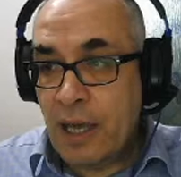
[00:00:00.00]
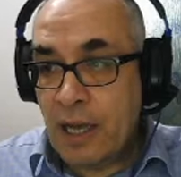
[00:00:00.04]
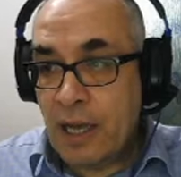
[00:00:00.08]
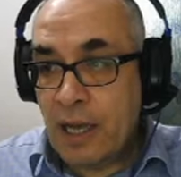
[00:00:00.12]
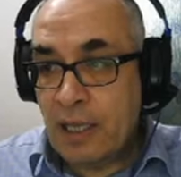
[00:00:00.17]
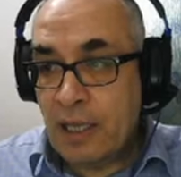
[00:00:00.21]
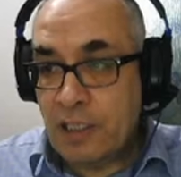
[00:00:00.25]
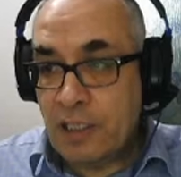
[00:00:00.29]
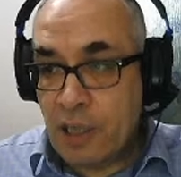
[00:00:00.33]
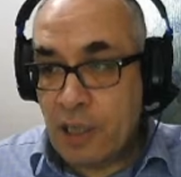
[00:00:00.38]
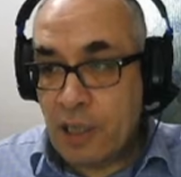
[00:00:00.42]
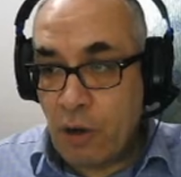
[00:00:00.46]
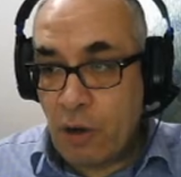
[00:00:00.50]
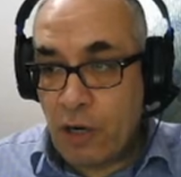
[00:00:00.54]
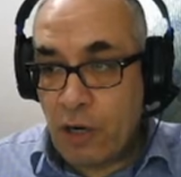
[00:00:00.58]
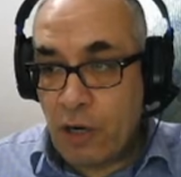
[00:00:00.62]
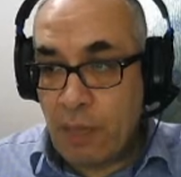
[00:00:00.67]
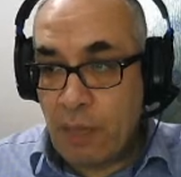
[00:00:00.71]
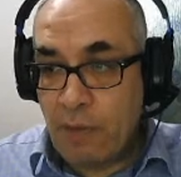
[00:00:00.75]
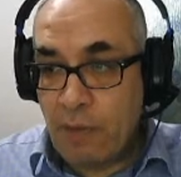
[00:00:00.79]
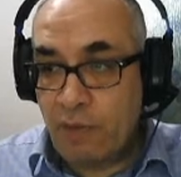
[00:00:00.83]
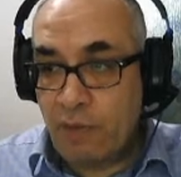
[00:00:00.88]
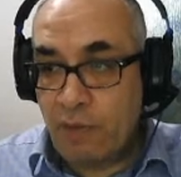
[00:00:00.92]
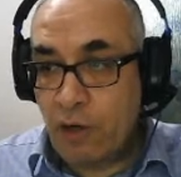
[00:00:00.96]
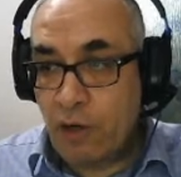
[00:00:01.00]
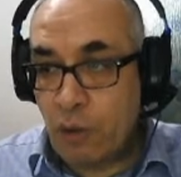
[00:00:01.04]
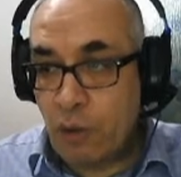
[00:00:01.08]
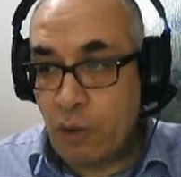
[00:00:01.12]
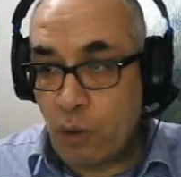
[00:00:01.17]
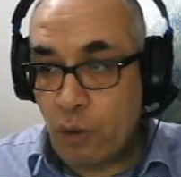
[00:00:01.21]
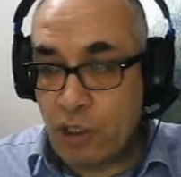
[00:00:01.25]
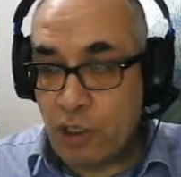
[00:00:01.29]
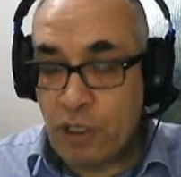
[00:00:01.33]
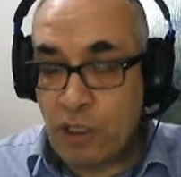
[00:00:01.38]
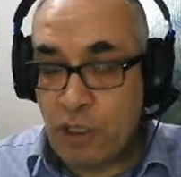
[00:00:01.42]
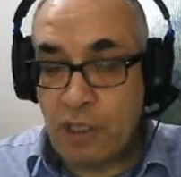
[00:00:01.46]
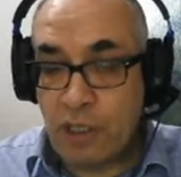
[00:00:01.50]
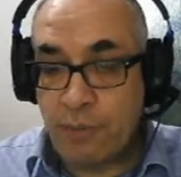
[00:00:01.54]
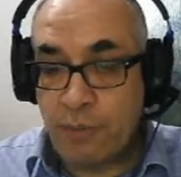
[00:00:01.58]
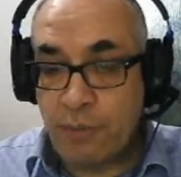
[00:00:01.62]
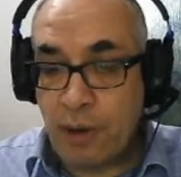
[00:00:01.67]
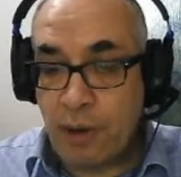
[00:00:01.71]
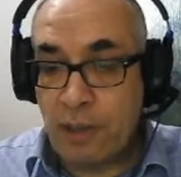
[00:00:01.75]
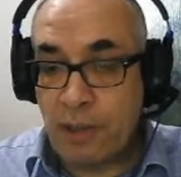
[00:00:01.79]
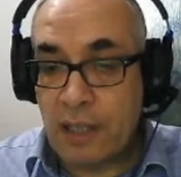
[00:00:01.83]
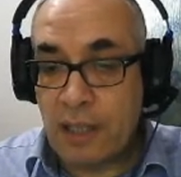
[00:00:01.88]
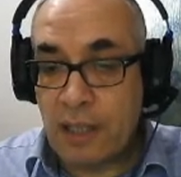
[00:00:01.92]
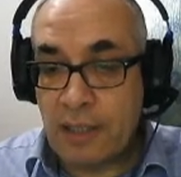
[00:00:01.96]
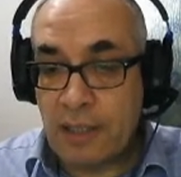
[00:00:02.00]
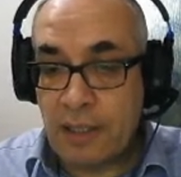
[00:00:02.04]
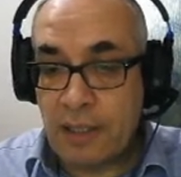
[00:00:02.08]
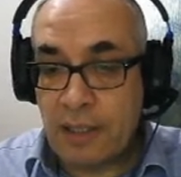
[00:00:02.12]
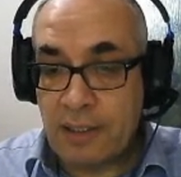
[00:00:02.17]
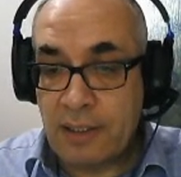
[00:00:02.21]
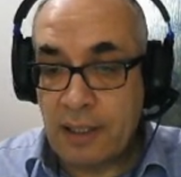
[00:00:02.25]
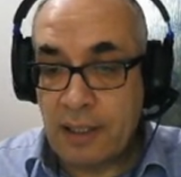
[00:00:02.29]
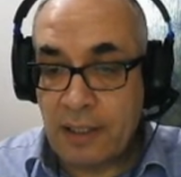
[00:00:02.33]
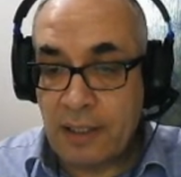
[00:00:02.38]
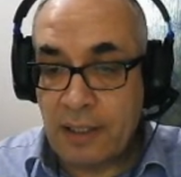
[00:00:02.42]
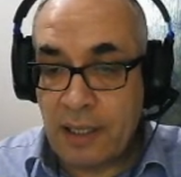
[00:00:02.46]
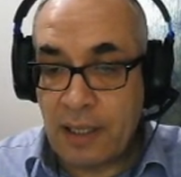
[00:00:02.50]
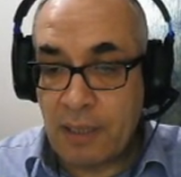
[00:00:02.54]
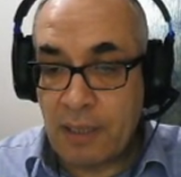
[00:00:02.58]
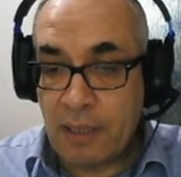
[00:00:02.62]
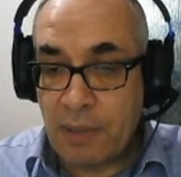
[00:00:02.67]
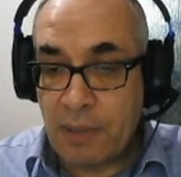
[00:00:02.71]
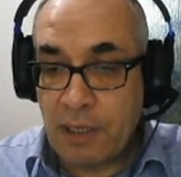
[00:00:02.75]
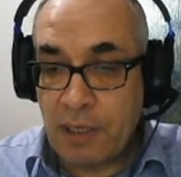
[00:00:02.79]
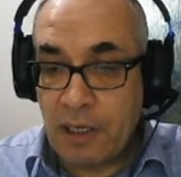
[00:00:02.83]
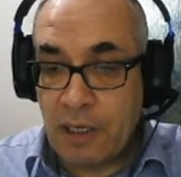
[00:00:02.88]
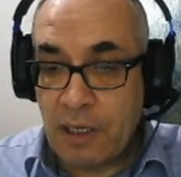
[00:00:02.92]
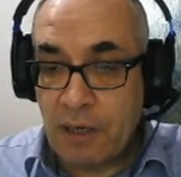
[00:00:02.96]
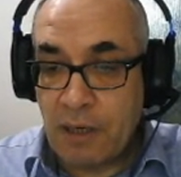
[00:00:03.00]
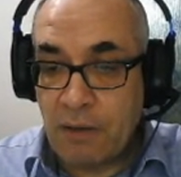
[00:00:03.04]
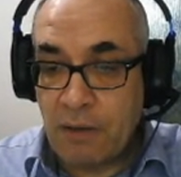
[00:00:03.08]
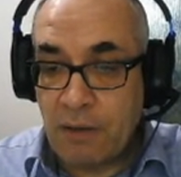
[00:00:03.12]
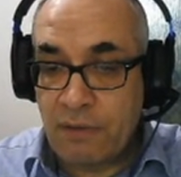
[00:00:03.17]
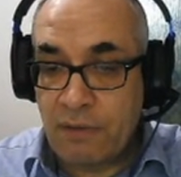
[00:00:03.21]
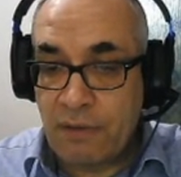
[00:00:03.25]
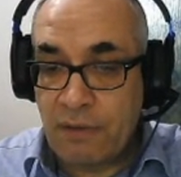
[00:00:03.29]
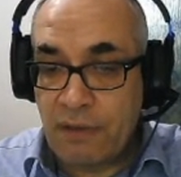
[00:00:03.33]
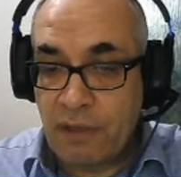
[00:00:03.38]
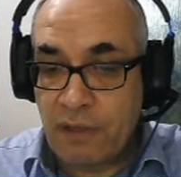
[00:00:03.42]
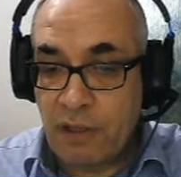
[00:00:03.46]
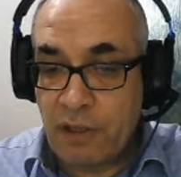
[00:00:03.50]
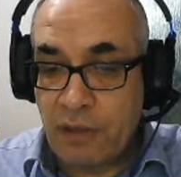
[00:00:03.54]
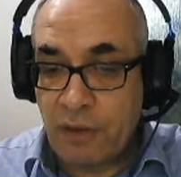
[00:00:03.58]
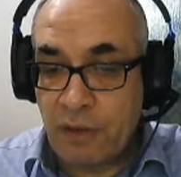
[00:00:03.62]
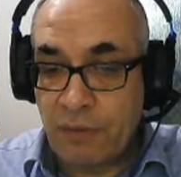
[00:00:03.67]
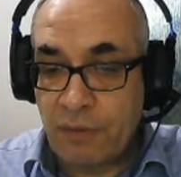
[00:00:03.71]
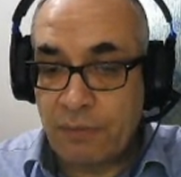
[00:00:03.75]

slowly before you watch this part, as I said at the beginning of the video.